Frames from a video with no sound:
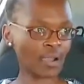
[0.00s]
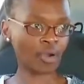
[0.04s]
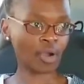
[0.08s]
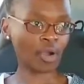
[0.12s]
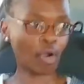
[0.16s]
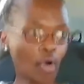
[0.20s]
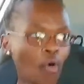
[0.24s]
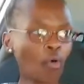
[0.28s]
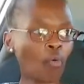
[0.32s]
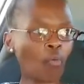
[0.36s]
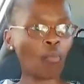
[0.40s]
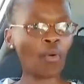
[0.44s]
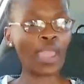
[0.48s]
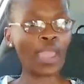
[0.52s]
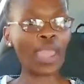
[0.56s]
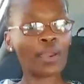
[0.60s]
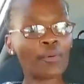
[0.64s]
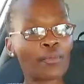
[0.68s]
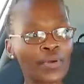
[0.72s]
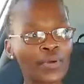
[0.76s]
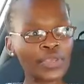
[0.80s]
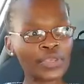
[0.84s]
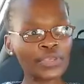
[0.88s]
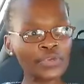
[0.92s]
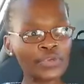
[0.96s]
Yeah,
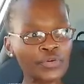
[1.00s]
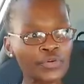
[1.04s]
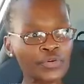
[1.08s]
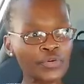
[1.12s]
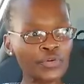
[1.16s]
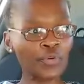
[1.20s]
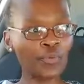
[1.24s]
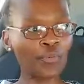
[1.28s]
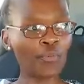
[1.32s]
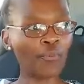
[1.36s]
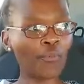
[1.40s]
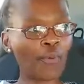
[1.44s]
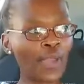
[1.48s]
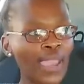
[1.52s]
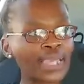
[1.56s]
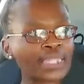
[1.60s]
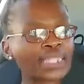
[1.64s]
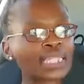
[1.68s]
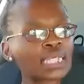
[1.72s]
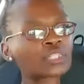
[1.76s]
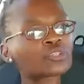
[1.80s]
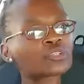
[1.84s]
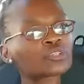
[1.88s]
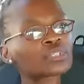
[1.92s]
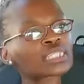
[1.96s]
or where were you?
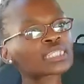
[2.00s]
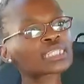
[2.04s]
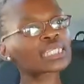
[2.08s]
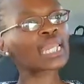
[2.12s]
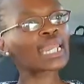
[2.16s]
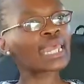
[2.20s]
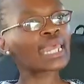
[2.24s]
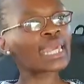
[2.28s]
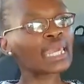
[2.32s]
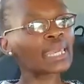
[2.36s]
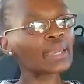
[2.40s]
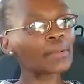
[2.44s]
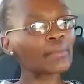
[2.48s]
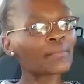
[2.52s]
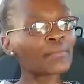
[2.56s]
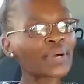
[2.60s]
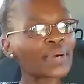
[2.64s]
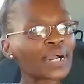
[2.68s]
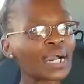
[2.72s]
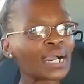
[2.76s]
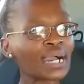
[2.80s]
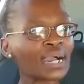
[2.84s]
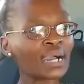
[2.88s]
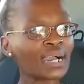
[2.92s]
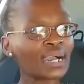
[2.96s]
Where did you
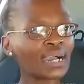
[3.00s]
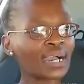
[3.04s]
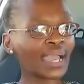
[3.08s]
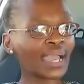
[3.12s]
sleep?